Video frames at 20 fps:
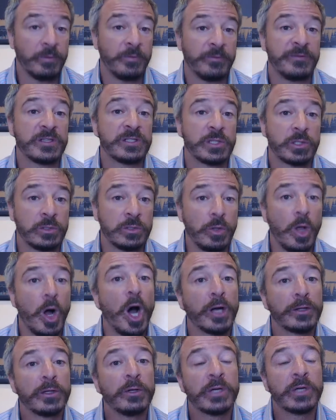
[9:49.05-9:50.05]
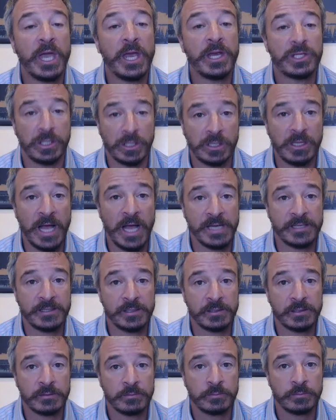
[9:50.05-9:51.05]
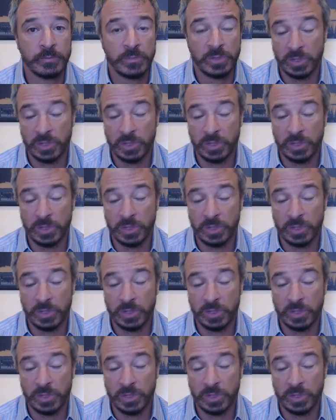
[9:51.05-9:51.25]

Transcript: physical on-location classes.